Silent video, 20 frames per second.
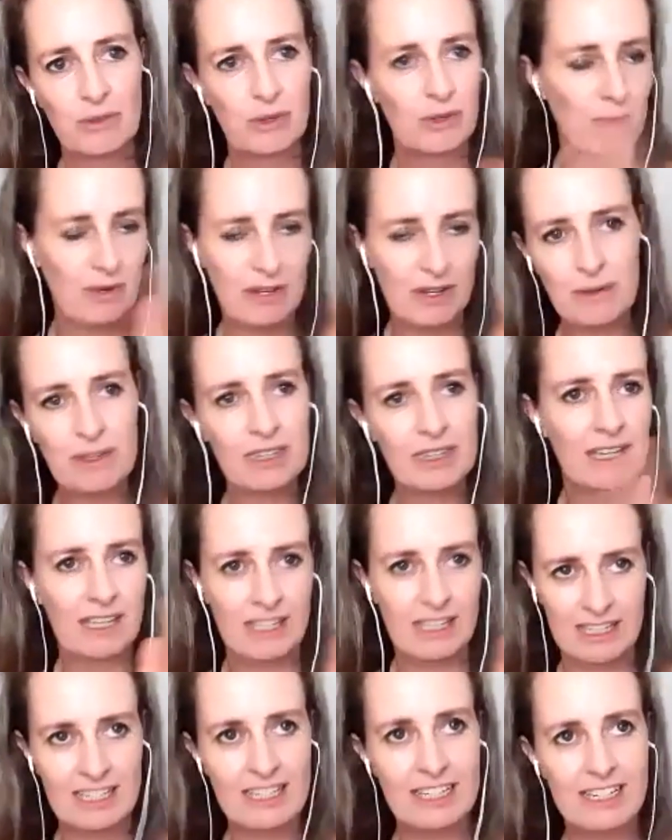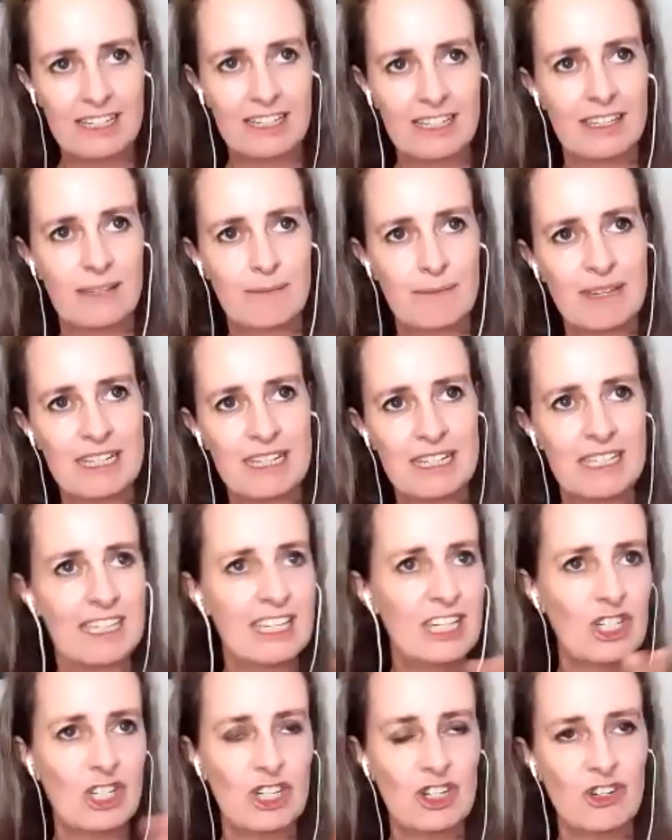Or the big
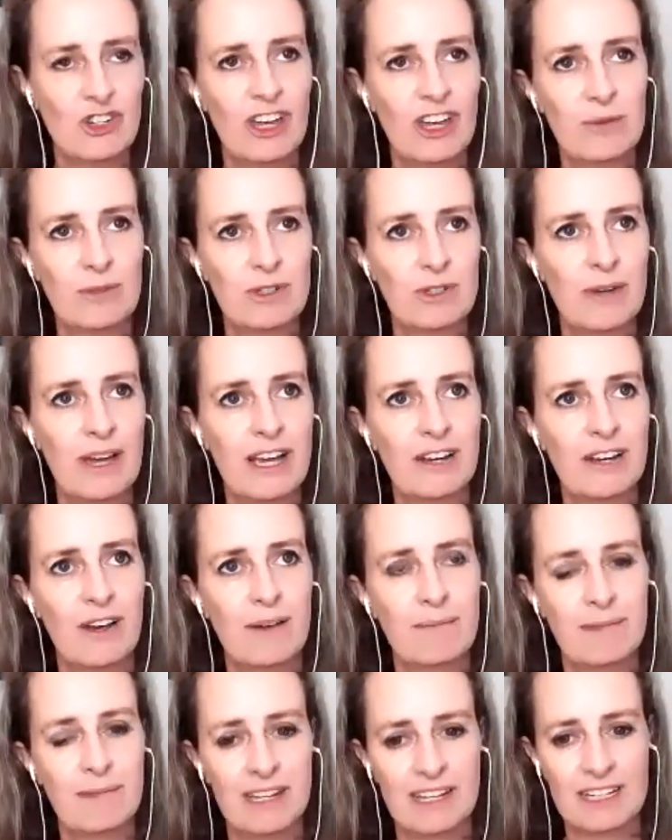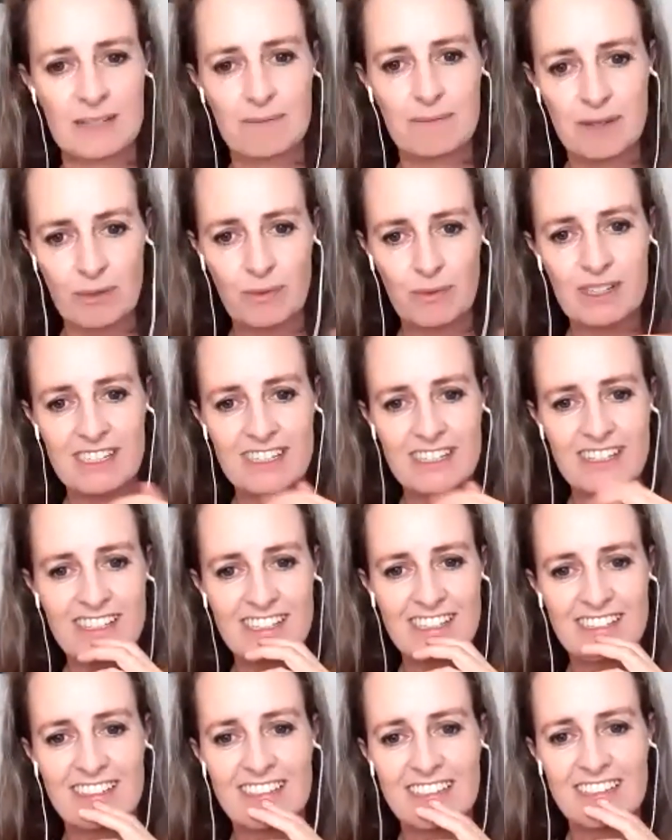t-shirt trade was quite complex, but we
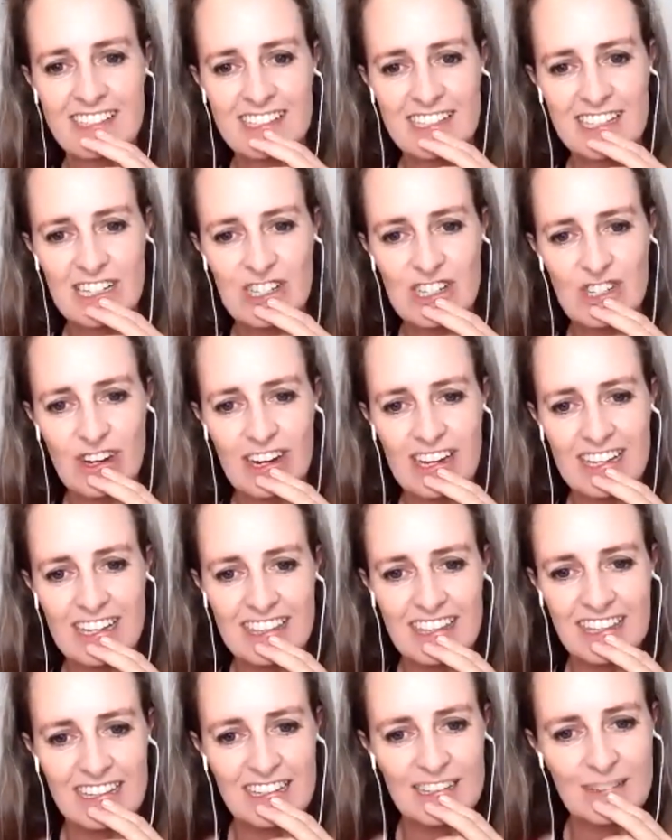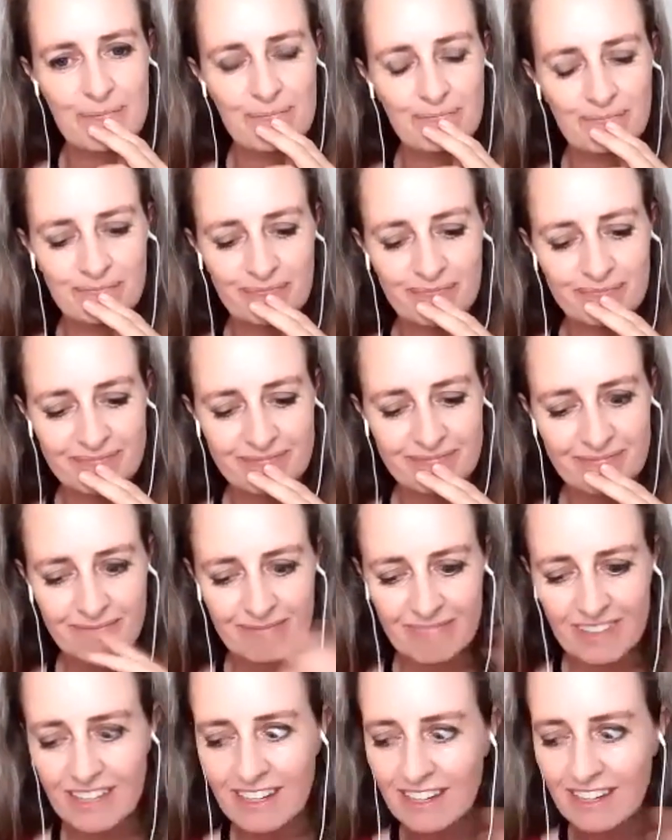did did trade there.
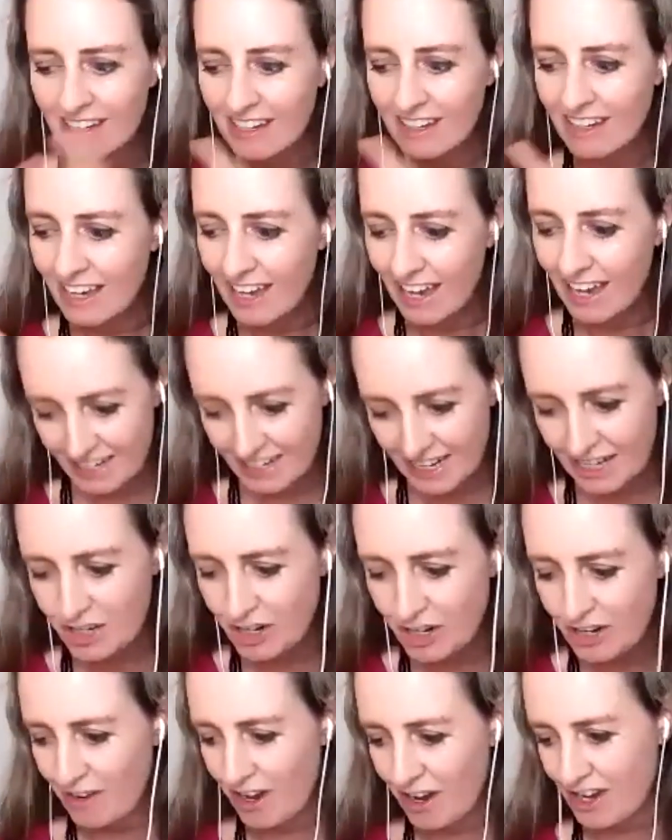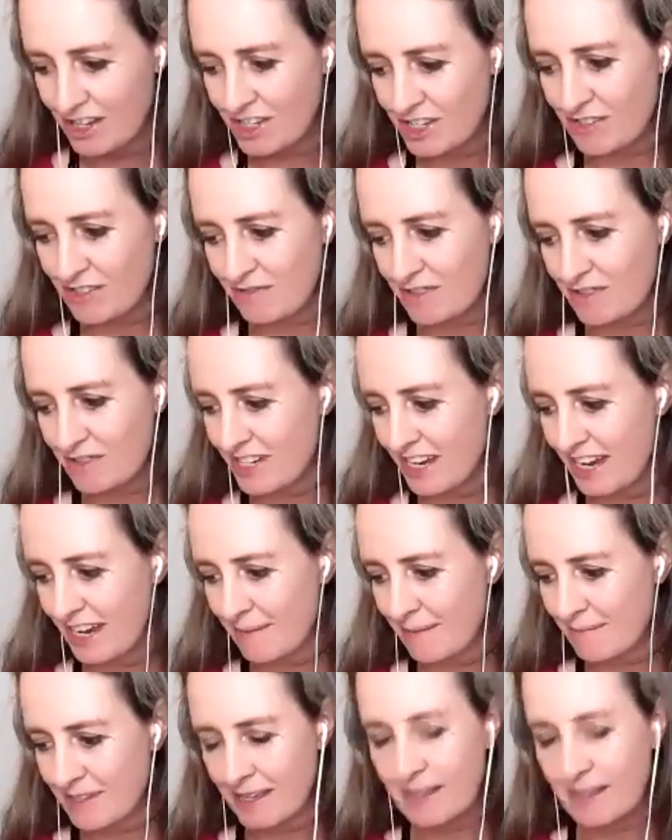And I know I've asked you a few
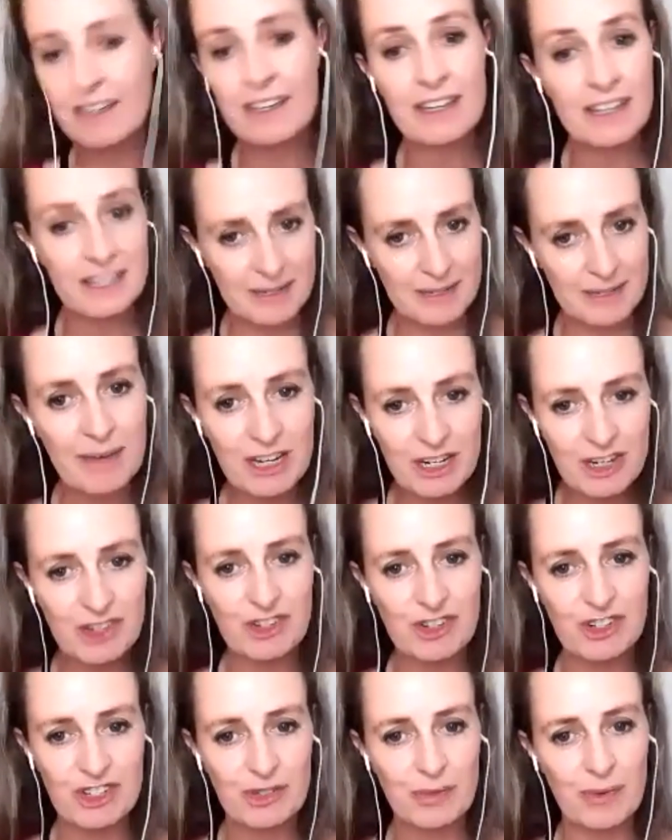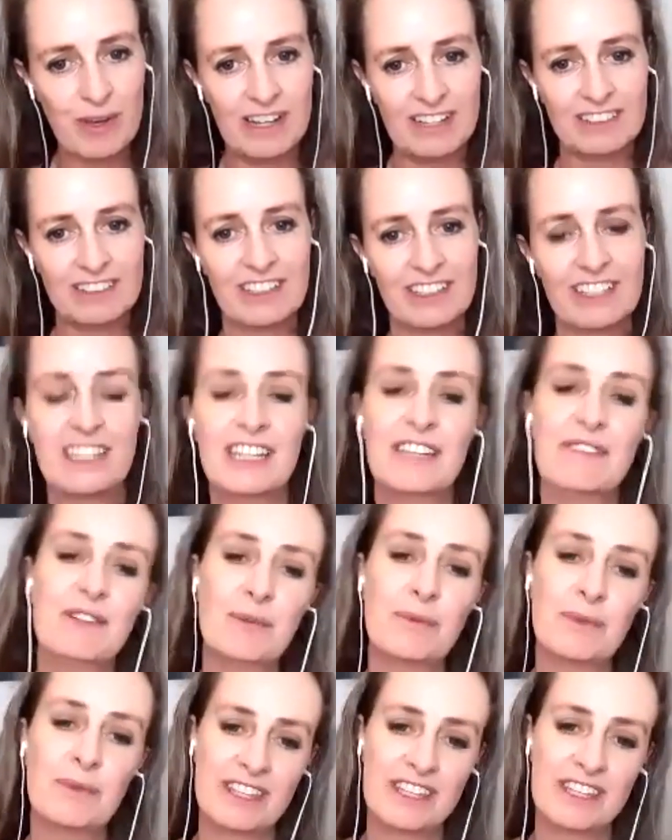times as a mentor as well, and
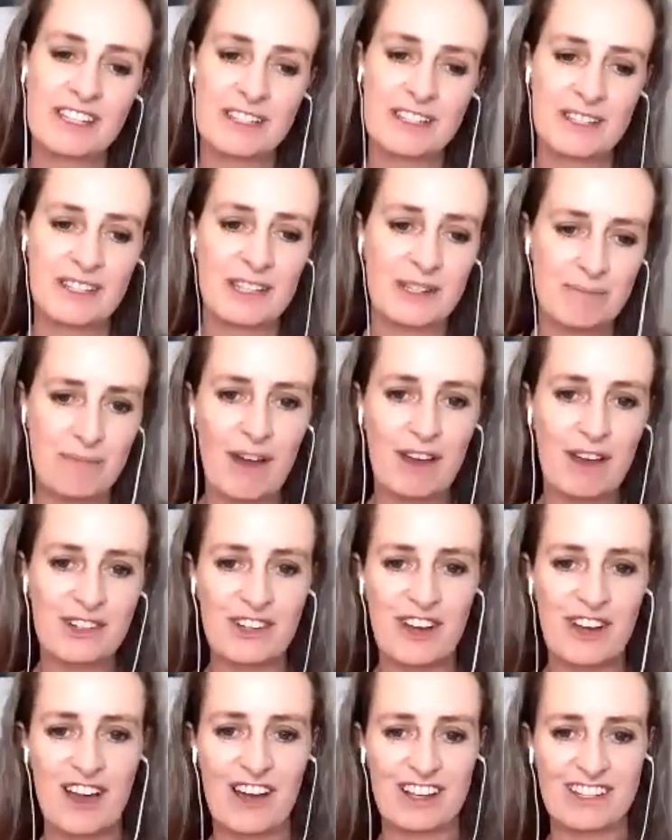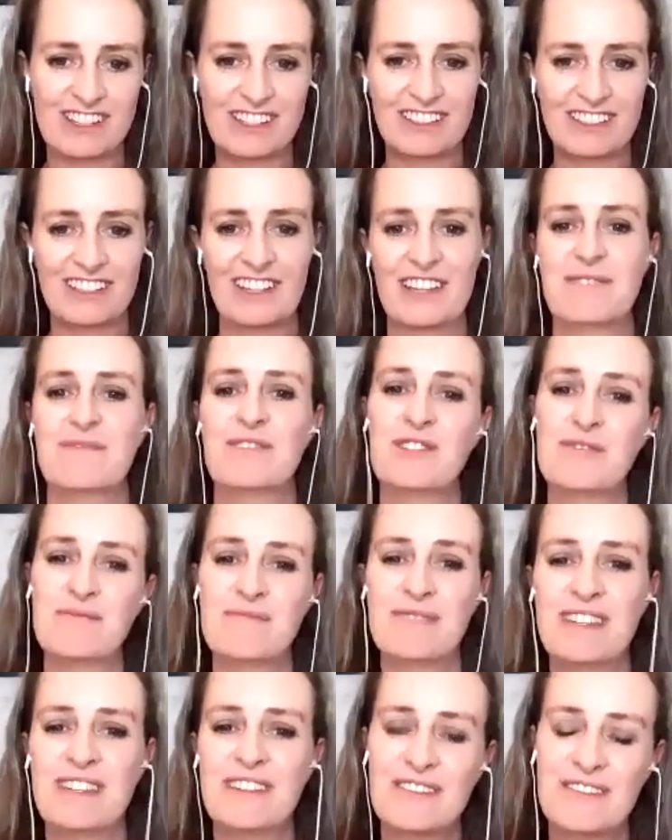even with this podcast, and
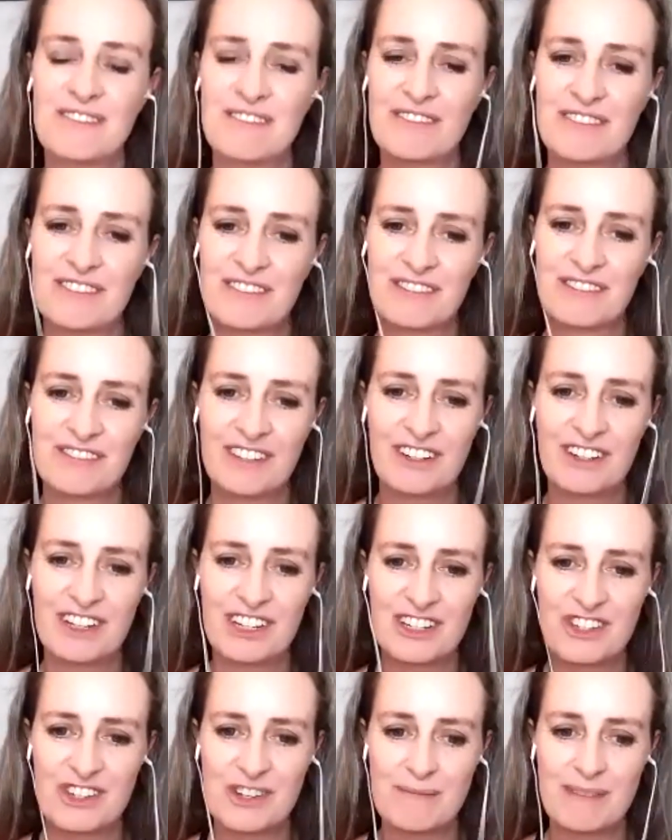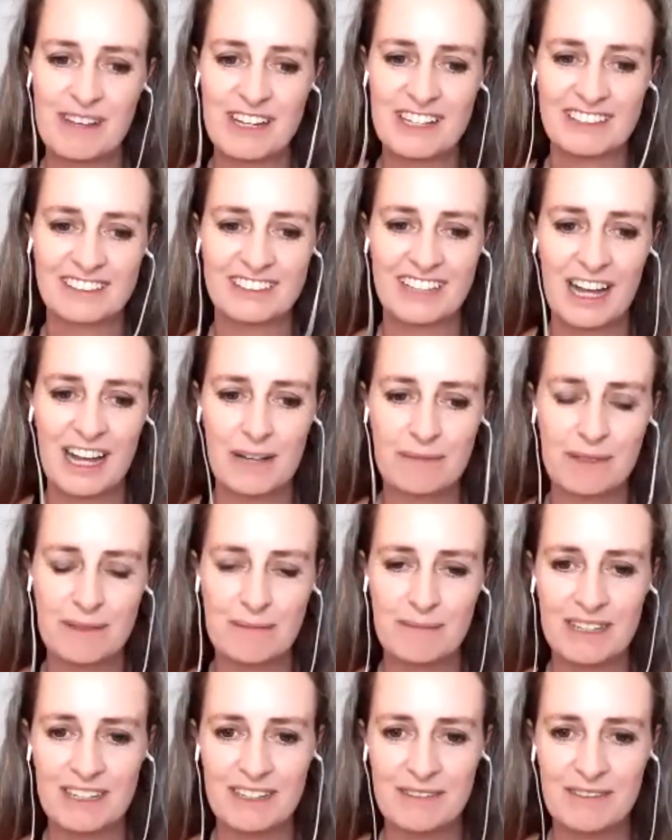you've been very instrumental in
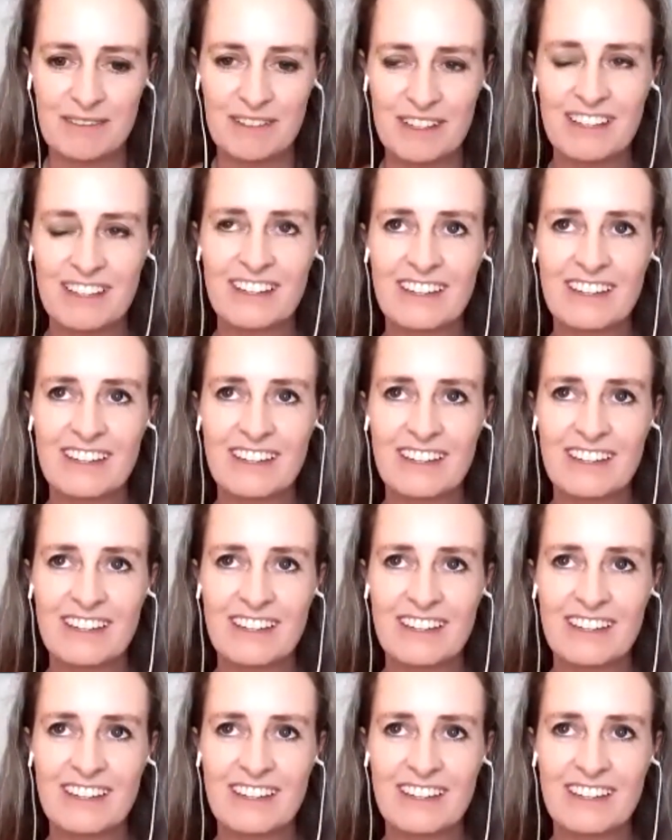helping me